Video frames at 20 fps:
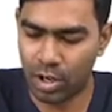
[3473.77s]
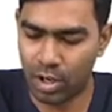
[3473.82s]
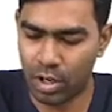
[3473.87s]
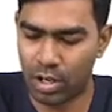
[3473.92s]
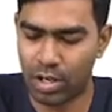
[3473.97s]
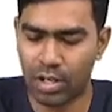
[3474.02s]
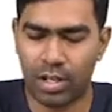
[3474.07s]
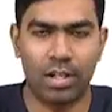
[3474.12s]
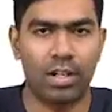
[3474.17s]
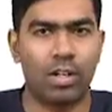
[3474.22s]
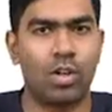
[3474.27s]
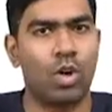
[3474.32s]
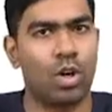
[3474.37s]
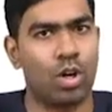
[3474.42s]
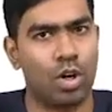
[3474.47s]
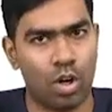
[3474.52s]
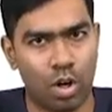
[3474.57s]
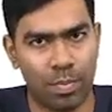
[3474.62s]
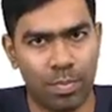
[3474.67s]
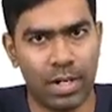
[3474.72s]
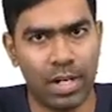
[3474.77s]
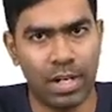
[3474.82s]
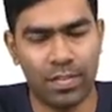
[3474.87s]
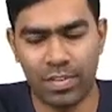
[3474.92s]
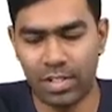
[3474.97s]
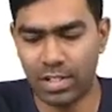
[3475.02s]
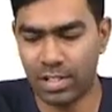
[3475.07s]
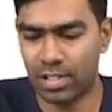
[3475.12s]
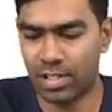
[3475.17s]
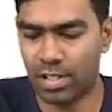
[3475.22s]
or a gonadotropin
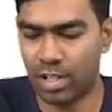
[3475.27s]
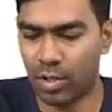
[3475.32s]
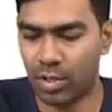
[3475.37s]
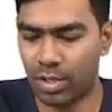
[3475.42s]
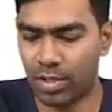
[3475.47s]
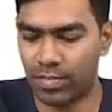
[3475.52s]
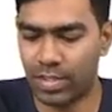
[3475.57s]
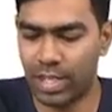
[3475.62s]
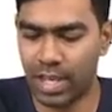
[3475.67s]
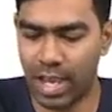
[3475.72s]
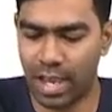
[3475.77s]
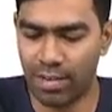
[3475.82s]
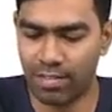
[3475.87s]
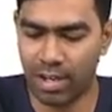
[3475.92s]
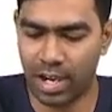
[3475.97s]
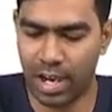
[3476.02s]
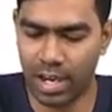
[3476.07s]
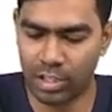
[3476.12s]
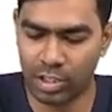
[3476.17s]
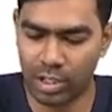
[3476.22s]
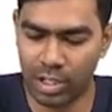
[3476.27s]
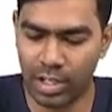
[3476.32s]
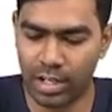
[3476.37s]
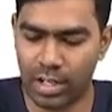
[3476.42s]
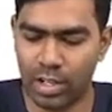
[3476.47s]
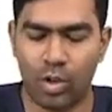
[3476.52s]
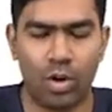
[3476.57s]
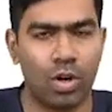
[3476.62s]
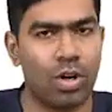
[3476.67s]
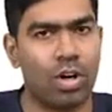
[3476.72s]
deficiency alone. If they have an
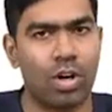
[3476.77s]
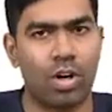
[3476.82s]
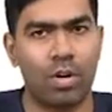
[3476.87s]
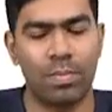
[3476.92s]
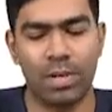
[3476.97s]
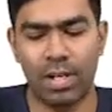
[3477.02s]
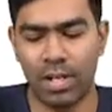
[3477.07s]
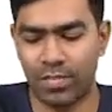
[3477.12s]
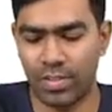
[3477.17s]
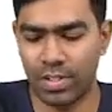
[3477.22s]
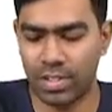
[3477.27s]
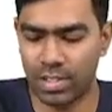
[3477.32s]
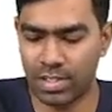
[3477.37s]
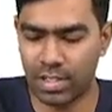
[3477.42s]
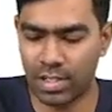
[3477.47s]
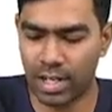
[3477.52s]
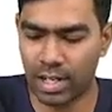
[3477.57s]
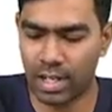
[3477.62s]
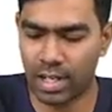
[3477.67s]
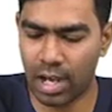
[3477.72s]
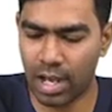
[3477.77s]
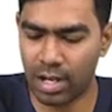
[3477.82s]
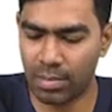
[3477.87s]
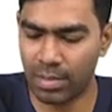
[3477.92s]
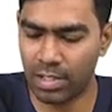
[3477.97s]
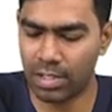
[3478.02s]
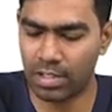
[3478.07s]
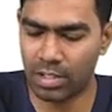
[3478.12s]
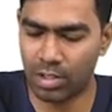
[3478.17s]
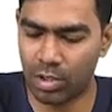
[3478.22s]
isolated gonadotropin deficiency like
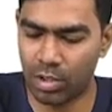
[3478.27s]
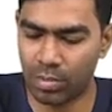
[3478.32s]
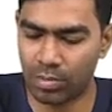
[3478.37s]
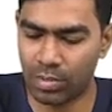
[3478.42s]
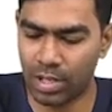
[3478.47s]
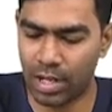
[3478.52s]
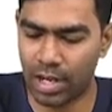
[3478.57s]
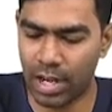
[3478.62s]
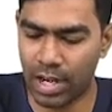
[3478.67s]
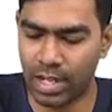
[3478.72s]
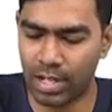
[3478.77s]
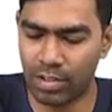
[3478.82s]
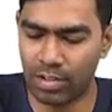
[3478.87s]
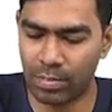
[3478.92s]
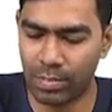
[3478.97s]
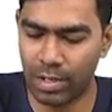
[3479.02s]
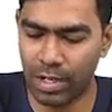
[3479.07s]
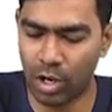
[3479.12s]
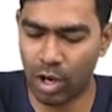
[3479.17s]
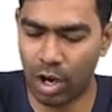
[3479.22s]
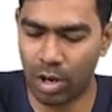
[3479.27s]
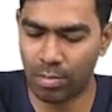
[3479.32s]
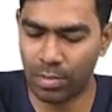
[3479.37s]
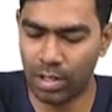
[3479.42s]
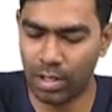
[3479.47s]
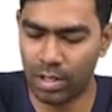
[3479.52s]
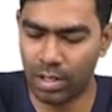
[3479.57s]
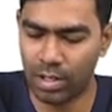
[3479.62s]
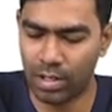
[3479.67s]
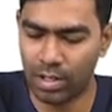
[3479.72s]
Kallmann syndrome, their height will be
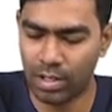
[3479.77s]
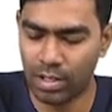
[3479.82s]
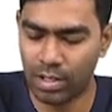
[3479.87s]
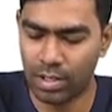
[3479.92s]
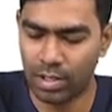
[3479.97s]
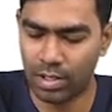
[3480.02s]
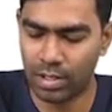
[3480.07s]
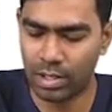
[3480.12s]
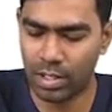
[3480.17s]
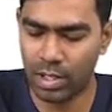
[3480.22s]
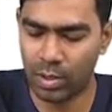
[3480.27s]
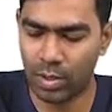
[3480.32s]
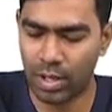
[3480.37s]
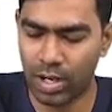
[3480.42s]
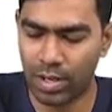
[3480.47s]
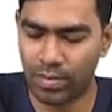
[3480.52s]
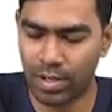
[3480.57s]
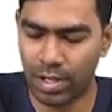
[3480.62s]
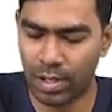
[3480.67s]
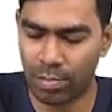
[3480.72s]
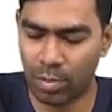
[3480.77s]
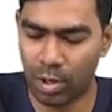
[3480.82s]
normal. They won't have any